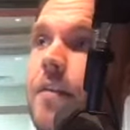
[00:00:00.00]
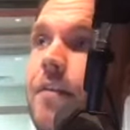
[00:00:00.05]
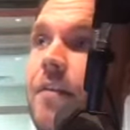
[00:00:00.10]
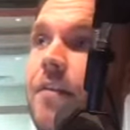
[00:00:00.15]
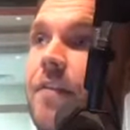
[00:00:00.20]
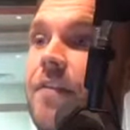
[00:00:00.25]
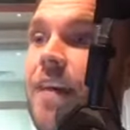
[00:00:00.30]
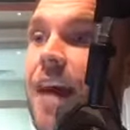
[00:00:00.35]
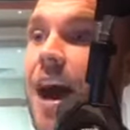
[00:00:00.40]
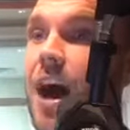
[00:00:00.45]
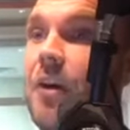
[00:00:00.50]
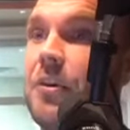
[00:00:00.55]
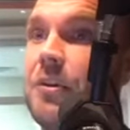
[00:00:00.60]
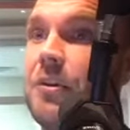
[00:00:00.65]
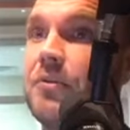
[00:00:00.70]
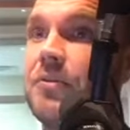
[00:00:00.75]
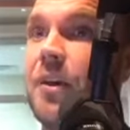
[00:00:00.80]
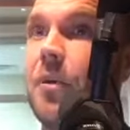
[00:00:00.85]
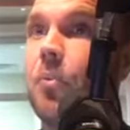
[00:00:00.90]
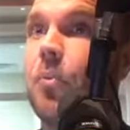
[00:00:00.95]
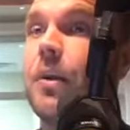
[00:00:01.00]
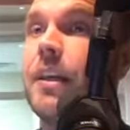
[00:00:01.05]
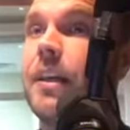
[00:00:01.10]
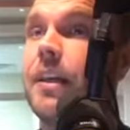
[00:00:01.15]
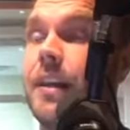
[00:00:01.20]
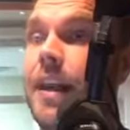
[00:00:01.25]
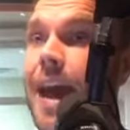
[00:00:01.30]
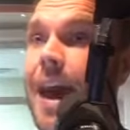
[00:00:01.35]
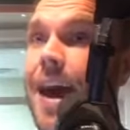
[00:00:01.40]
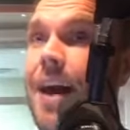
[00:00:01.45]
values that we can
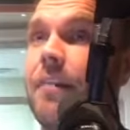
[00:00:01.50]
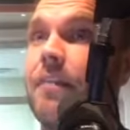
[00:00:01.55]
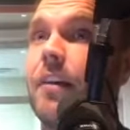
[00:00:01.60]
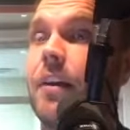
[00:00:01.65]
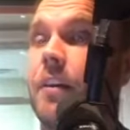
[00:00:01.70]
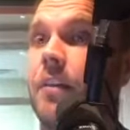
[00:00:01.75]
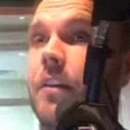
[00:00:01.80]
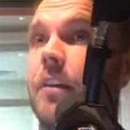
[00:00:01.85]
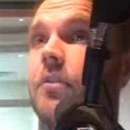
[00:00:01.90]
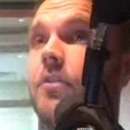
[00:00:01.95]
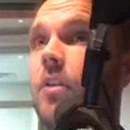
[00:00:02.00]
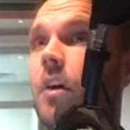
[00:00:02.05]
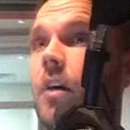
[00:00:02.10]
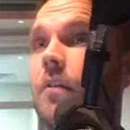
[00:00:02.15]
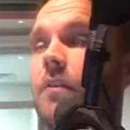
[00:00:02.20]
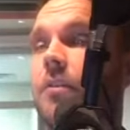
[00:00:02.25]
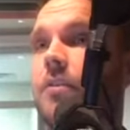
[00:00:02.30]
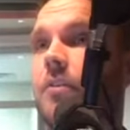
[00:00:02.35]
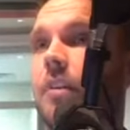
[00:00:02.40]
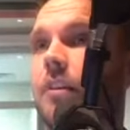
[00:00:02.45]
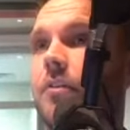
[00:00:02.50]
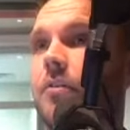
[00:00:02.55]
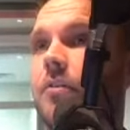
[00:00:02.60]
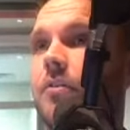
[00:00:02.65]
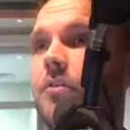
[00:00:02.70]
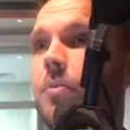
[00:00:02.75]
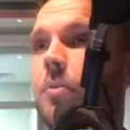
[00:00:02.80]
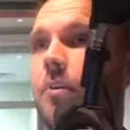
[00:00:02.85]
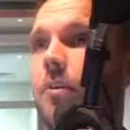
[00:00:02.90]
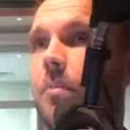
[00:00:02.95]
have in these
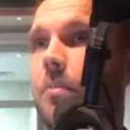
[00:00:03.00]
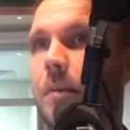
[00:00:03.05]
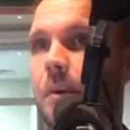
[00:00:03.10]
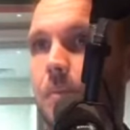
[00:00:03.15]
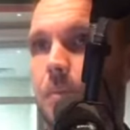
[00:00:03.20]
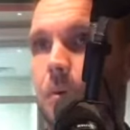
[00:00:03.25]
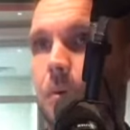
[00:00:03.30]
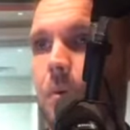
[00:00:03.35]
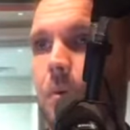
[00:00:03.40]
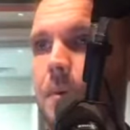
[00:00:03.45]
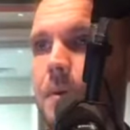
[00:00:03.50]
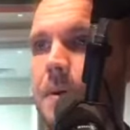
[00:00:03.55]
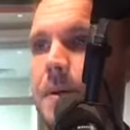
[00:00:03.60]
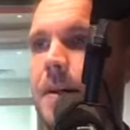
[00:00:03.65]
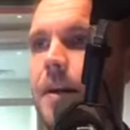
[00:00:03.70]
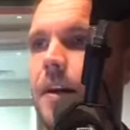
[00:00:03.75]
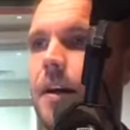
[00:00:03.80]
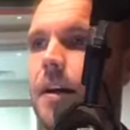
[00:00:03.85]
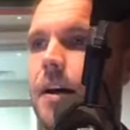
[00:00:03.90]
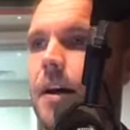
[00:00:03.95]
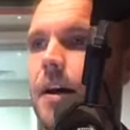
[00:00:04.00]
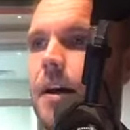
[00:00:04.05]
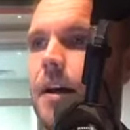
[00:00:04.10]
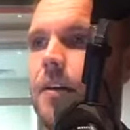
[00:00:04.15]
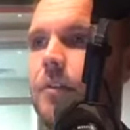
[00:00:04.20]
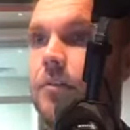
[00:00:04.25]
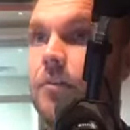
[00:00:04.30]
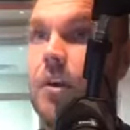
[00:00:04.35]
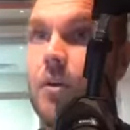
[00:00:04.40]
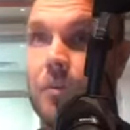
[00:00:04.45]
conversations with people.
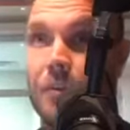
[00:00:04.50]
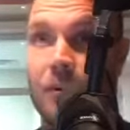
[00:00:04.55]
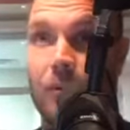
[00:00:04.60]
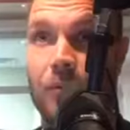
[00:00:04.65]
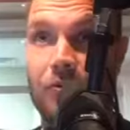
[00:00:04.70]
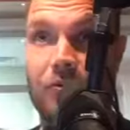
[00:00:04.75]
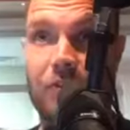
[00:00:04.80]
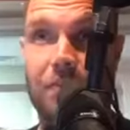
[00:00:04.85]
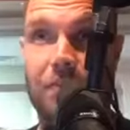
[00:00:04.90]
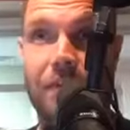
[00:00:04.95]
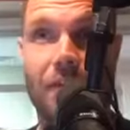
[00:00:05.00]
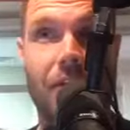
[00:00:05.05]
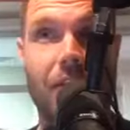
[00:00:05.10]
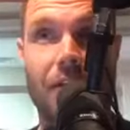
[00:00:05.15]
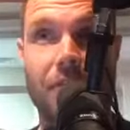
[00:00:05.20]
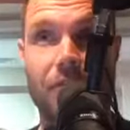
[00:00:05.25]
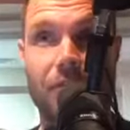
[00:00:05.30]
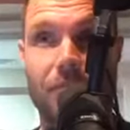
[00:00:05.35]
So can we jump into those?